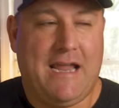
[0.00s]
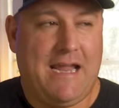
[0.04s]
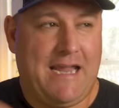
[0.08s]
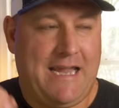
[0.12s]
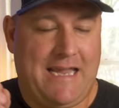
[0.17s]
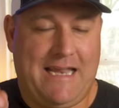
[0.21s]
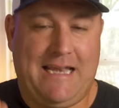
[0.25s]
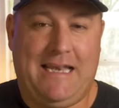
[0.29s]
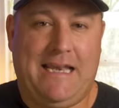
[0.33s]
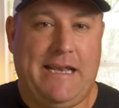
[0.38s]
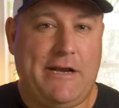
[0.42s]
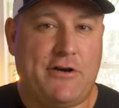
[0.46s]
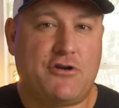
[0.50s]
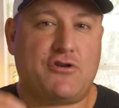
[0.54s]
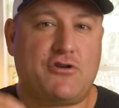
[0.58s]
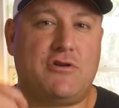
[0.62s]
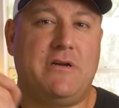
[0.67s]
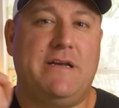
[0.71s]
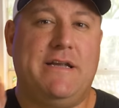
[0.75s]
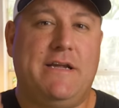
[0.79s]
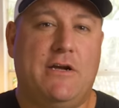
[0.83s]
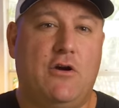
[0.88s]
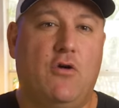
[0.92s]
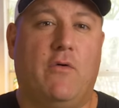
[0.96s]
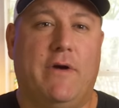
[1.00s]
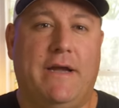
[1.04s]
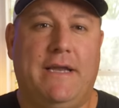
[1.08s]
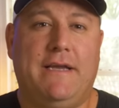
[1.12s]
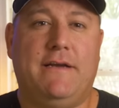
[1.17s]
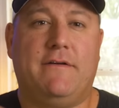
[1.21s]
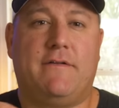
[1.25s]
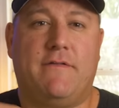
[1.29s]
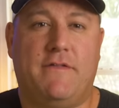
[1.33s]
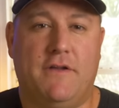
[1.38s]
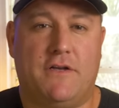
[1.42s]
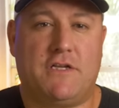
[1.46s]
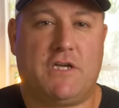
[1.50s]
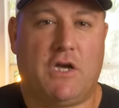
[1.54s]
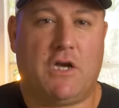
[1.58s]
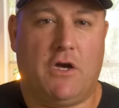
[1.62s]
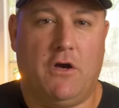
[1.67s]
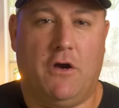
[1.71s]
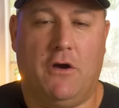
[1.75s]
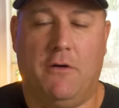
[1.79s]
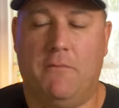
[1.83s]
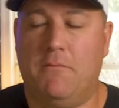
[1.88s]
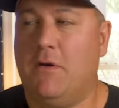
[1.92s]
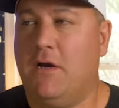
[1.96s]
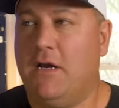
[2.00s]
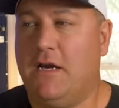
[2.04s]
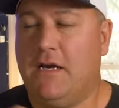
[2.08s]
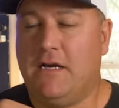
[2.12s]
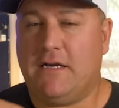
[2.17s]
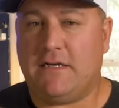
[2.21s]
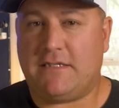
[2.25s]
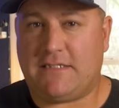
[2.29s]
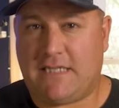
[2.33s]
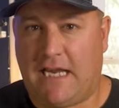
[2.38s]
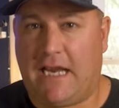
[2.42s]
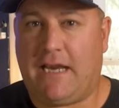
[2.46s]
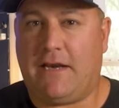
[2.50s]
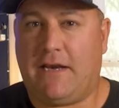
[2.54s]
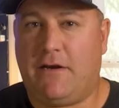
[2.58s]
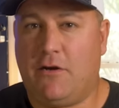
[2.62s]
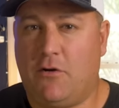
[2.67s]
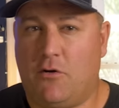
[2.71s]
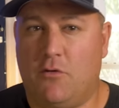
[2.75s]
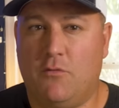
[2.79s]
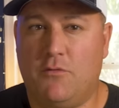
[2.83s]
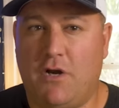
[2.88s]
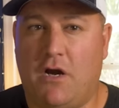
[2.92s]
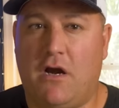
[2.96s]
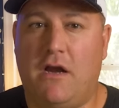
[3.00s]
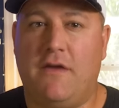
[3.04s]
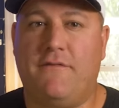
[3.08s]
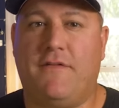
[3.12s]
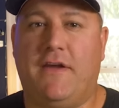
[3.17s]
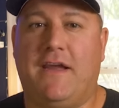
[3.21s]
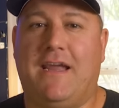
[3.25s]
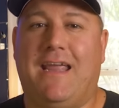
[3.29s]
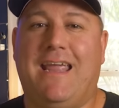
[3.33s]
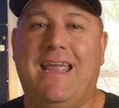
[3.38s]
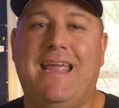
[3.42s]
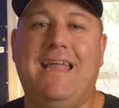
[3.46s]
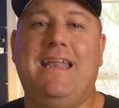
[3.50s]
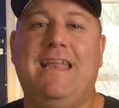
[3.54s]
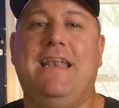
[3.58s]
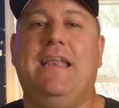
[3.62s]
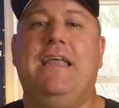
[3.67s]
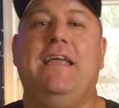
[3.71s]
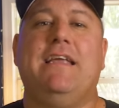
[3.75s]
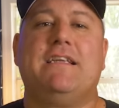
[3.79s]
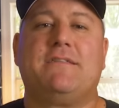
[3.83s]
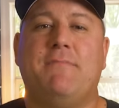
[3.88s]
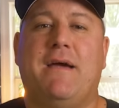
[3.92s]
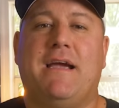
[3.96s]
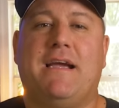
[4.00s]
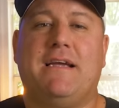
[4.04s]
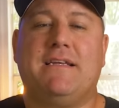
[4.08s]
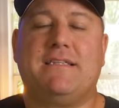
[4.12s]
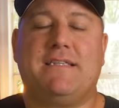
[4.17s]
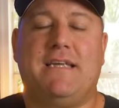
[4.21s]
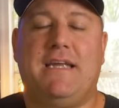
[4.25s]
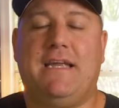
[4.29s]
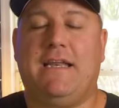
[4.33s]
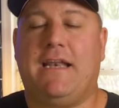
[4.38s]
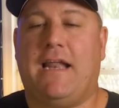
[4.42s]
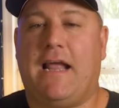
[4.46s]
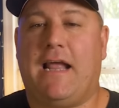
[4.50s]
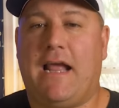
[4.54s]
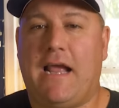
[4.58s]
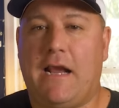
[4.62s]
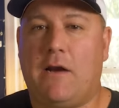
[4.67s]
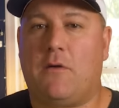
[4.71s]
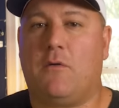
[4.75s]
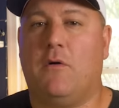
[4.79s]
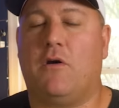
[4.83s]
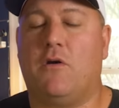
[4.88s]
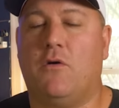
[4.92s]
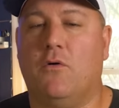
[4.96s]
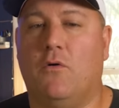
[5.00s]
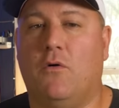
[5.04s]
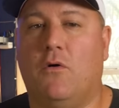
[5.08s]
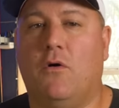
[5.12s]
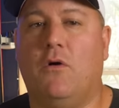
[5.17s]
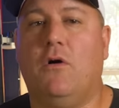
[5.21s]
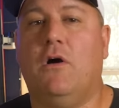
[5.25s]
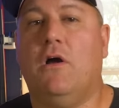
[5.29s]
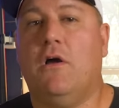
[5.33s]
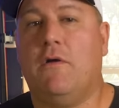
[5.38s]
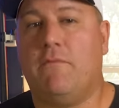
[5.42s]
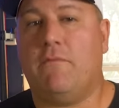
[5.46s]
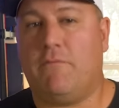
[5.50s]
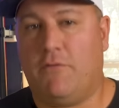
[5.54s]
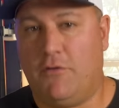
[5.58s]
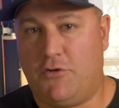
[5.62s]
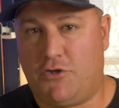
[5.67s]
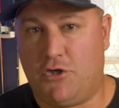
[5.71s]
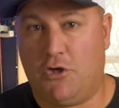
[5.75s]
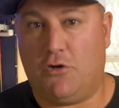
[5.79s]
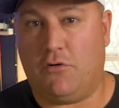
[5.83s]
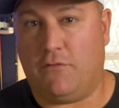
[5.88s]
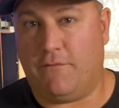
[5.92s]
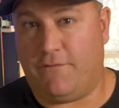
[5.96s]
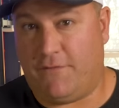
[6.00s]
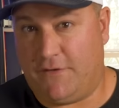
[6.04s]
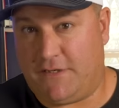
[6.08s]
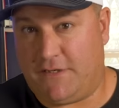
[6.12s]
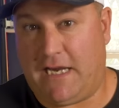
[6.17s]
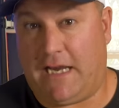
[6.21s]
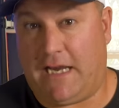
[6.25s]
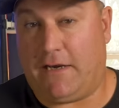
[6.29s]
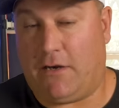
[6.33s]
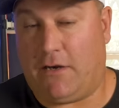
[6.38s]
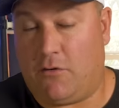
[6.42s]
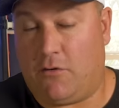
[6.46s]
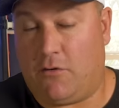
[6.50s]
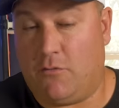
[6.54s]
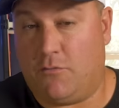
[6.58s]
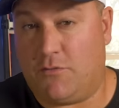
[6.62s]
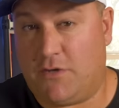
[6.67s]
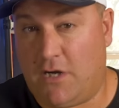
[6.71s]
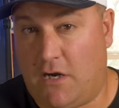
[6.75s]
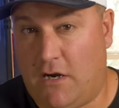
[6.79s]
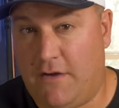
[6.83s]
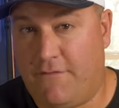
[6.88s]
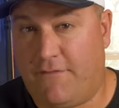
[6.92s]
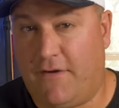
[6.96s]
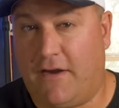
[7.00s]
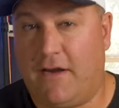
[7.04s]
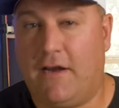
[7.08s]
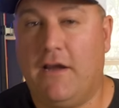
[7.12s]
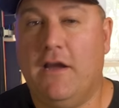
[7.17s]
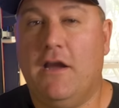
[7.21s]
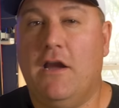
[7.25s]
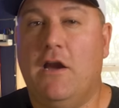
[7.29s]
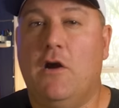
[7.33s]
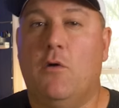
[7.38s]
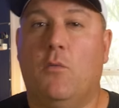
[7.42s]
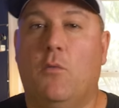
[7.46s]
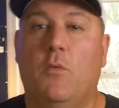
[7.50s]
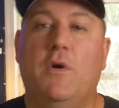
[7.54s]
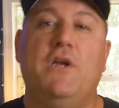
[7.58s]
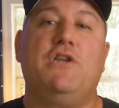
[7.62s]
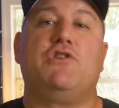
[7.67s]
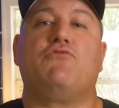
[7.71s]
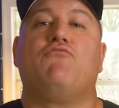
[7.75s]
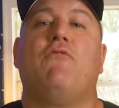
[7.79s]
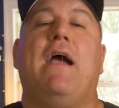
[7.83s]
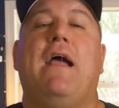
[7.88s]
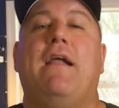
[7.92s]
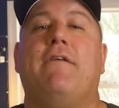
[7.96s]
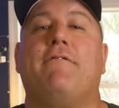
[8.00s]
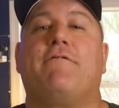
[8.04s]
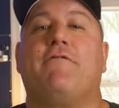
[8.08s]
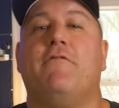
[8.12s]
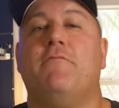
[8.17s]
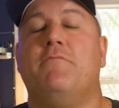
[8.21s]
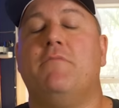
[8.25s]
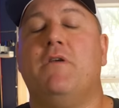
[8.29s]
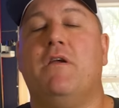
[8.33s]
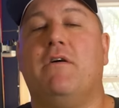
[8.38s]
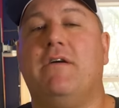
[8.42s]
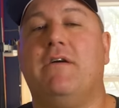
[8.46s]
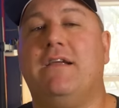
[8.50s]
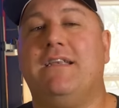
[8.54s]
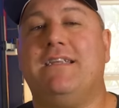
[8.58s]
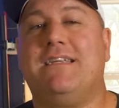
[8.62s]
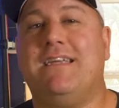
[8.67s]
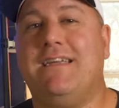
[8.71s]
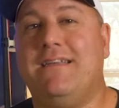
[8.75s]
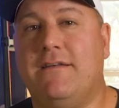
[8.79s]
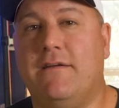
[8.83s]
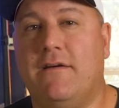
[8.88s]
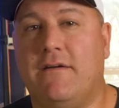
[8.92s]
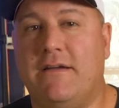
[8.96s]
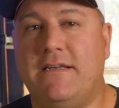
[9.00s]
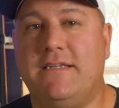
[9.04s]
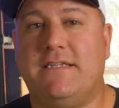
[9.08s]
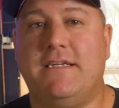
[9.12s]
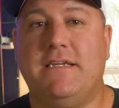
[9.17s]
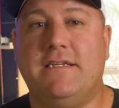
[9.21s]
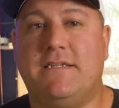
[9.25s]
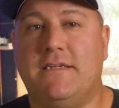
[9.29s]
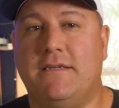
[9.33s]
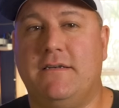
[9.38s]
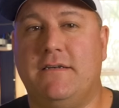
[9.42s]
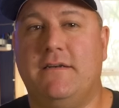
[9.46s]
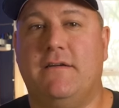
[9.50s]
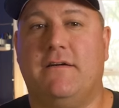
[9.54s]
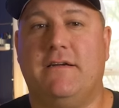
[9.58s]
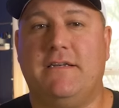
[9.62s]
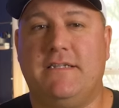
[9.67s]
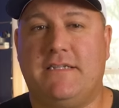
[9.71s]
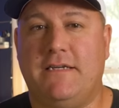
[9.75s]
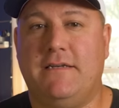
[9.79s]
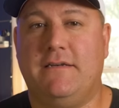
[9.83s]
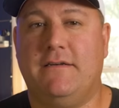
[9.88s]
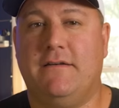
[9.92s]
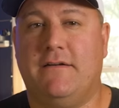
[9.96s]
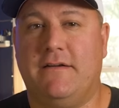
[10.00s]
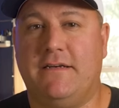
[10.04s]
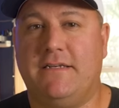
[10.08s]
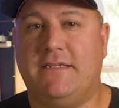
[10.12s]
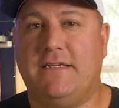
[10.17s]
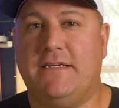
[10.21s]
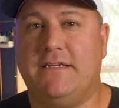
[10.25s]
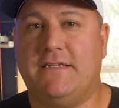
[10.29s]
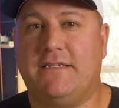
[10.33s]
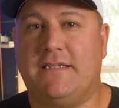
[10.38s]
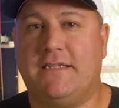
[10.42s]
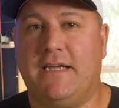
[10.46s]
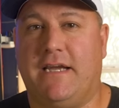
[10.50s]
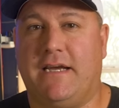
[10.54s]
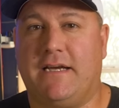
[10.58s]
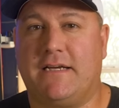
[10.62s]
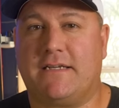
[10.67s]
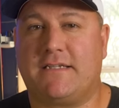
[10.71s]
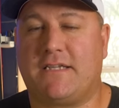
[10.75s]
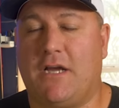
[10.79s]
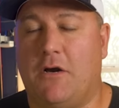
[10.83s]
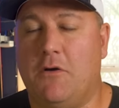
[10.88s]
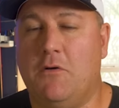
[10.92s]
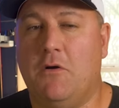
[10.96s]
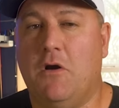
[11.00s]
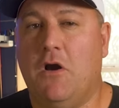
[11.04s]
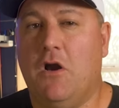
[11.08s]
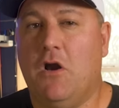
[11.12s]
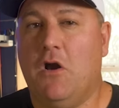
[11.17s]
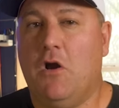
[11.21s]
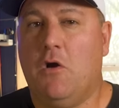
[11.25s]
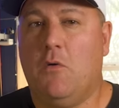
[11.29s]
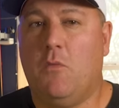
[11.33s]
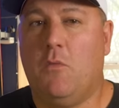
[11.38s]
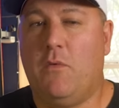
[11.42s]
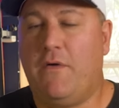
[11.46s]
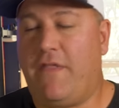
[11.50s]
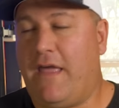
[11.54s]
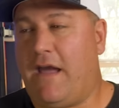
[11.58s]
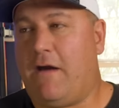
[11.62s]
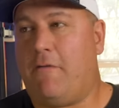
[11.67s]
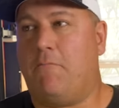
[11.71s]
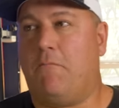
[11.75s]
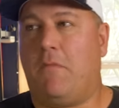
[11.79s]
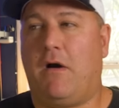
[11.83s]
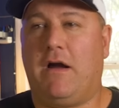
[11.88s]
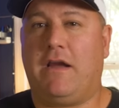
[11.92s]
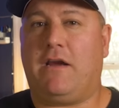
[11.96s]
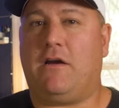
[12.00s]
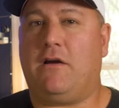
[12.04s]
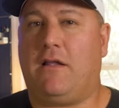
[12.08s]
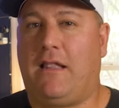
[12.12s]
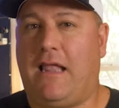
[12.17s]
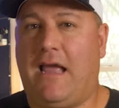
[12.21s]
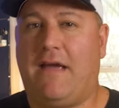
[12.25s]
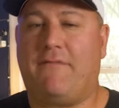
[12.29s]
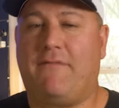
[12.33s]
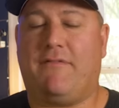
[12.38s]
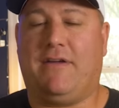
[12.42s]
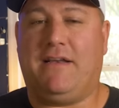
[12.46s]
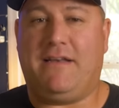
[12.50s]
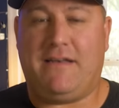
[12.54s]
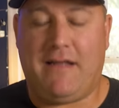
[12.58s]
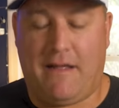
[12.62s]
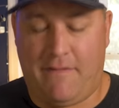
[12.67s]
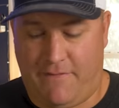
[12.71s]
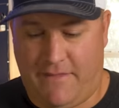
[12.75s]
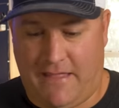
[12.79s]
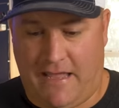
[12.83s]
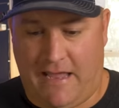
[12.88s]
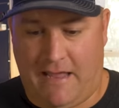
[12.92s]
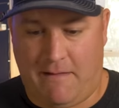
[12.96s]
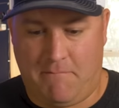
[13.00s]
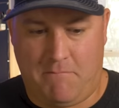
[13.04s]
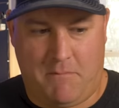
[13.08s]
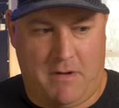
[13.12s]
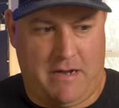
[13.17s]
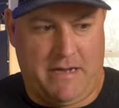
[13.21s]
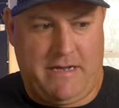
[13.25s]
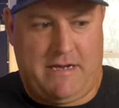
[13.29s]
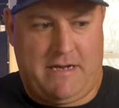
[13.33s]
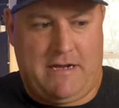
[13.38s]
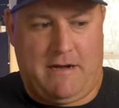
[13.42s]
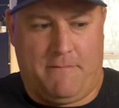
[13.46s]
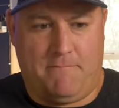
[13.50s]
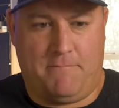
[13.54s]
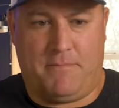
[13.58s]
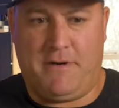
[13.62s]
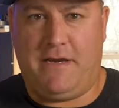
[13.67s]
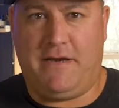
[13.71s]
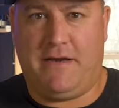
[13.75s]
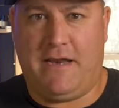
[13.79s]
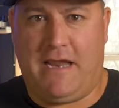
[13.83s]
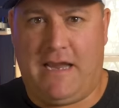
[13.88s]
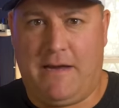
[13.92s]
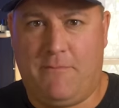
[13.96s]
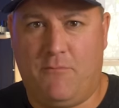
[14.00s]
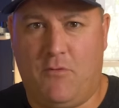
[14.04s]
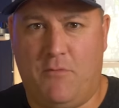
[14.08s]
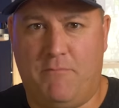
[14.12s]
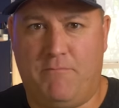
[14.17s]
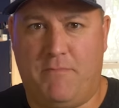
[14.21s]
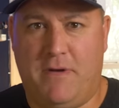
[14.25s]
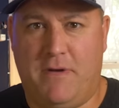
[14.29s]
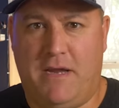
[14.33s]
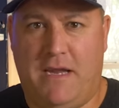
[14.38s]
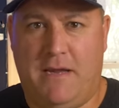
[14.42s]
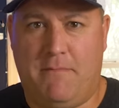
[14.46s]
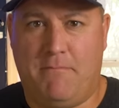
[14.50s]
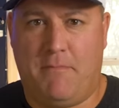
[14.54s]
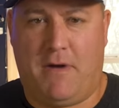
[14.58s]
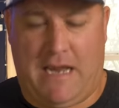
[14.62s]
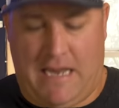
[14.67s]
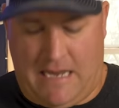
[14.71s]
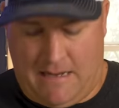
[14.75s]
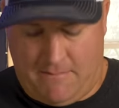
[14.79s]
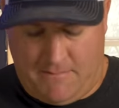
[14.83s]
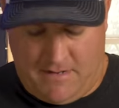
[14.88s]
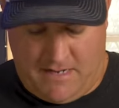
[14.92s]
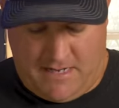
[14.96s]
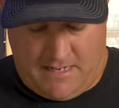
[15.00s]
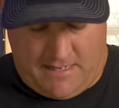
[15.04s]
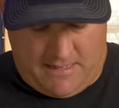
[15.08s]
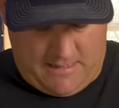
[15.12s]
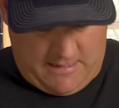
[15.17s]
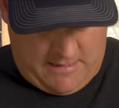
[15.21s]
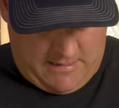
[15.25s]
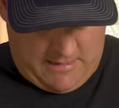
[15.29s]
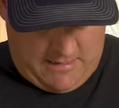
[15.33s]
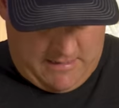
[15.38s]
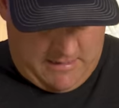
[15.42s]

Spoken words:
He literally coined the term technical diving in his magazine, Aquacore, the journal for technical diving, which ran from 1990 to 1996. So without Michael having done that, my company name would be Miami.